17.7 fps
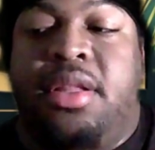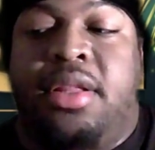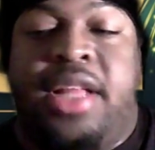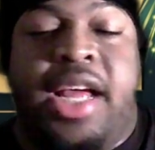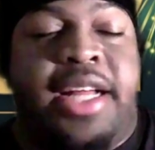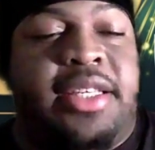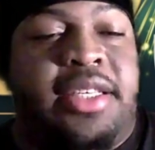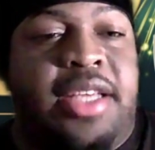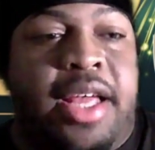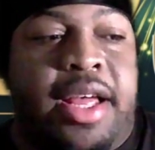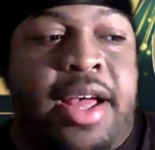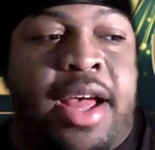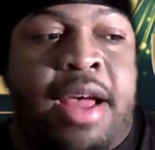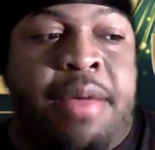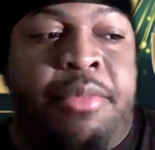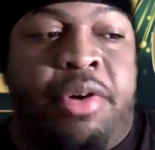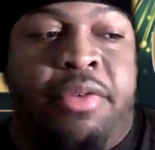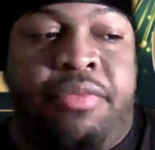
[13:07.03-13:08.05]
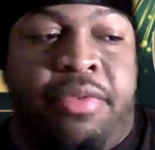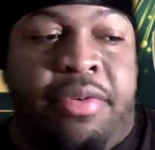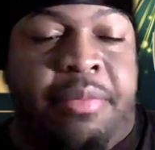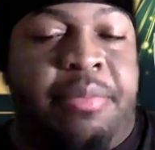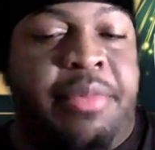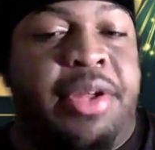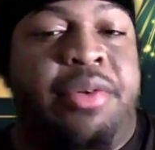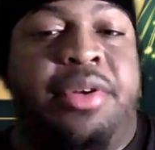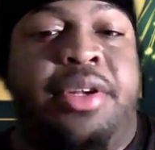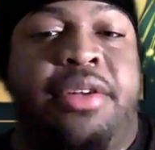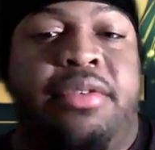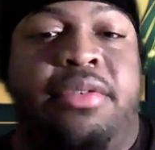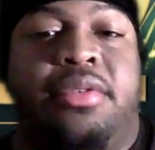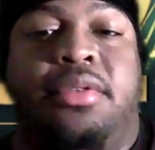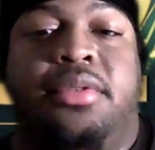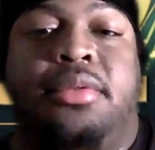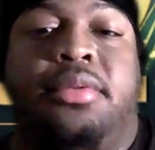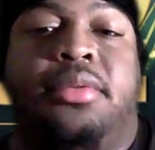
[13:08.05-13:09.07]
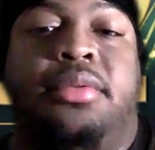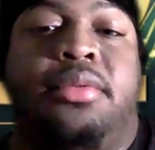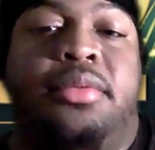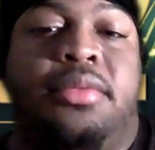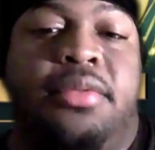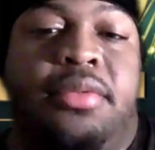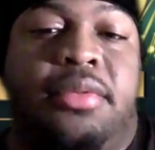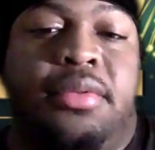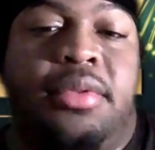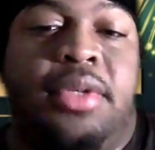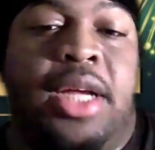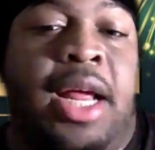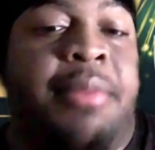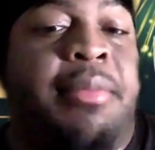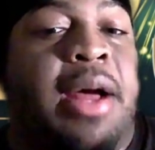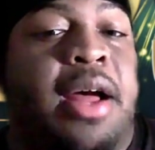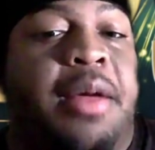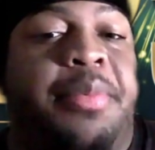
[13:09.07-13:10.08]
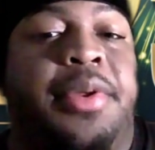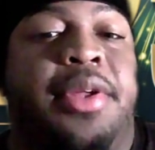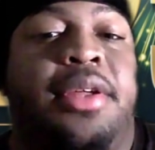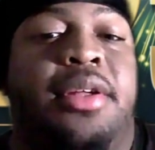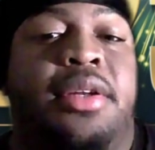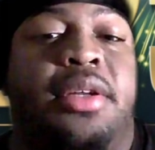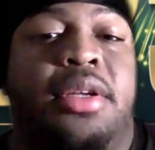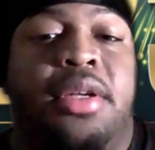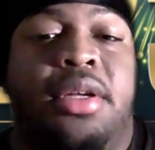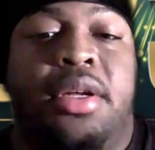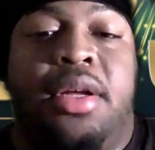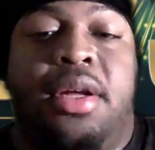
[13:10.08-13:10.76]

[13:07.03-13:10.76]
that time of rebuilding, in my opinion.